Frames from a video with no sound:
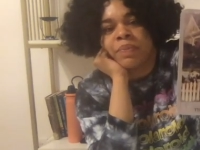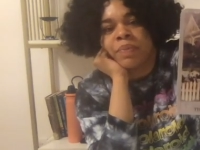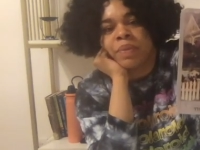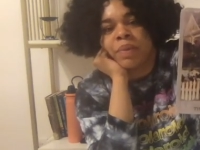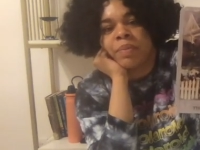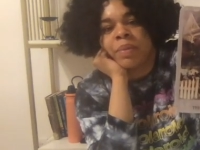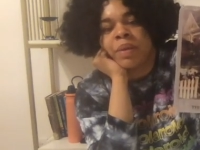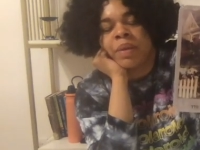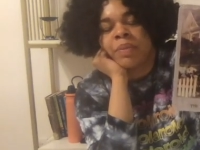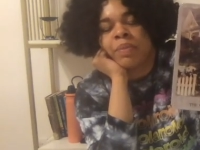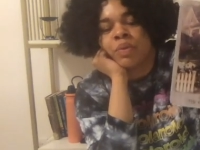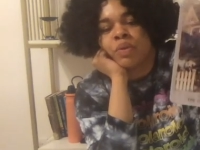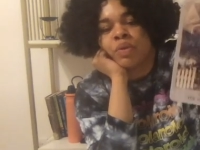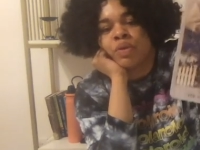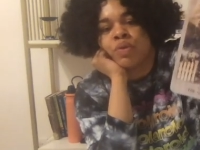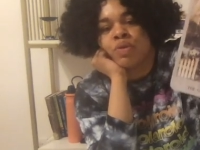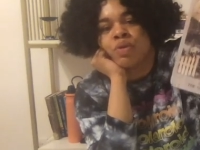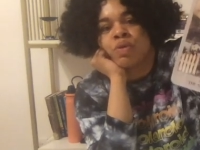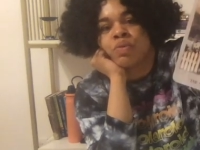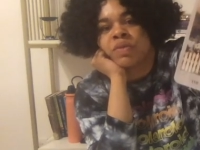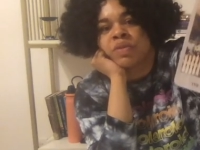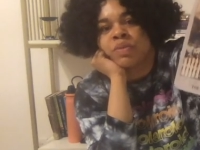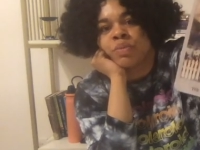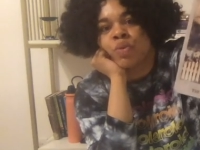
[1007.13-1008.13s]
people knew it
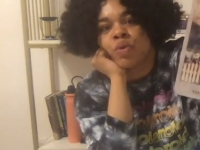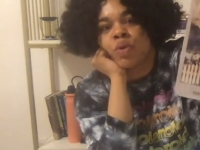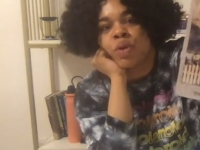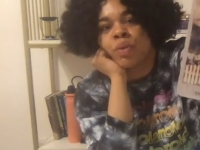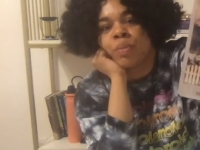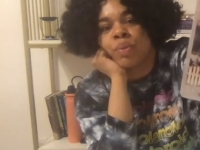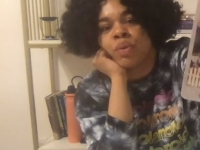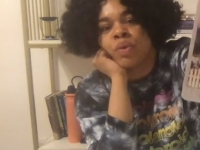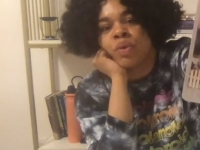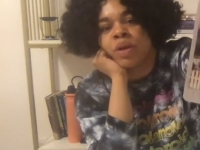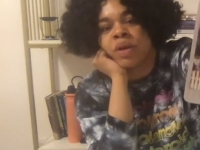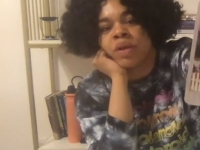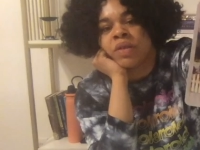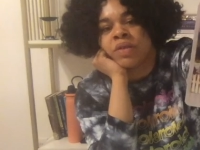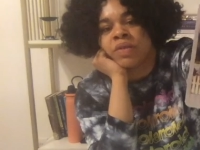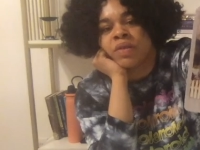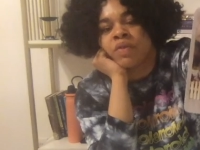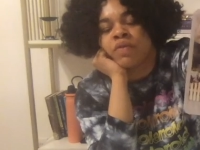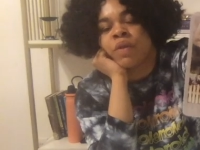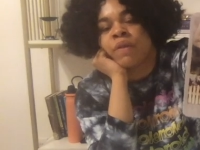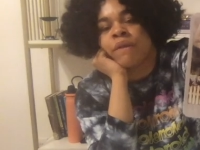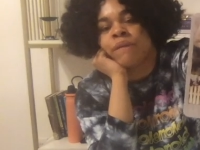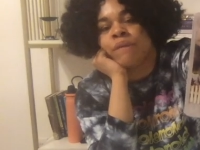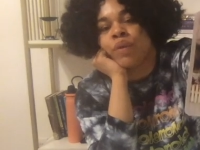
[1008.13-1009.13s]
was more important to
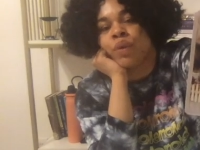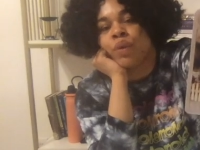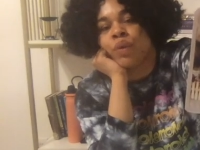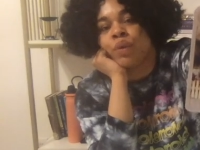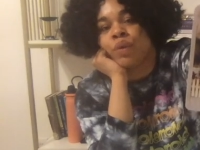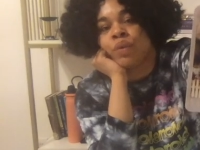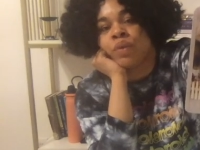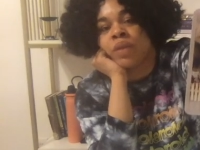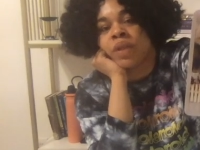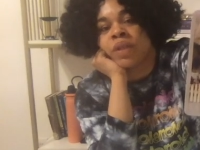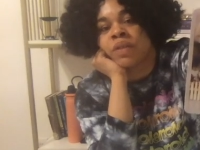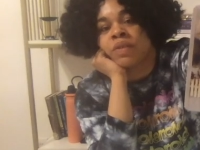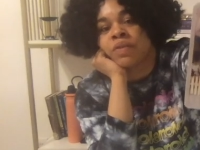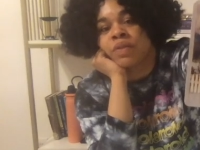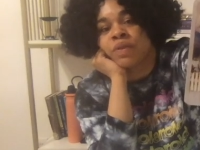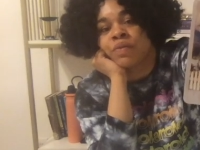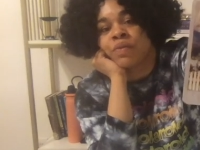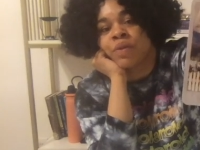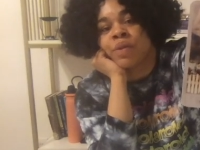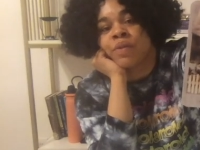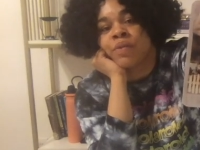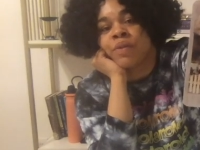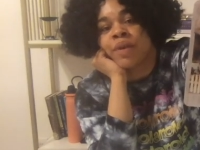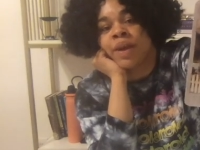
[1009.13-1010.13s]
grow food than to
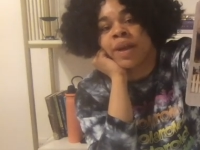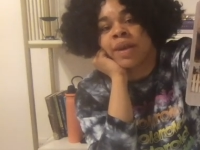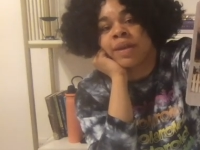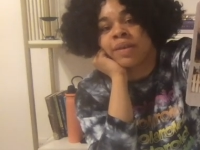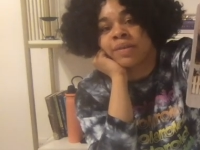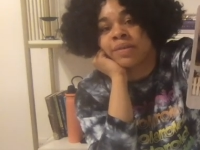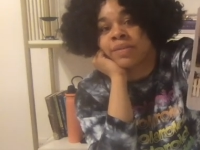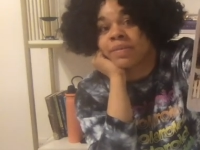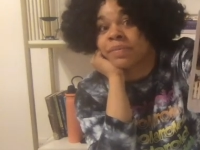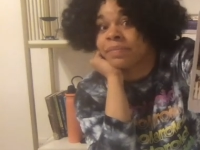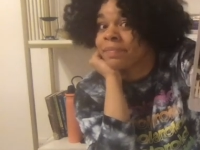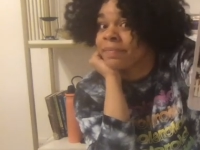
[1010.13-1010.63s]
grow grass.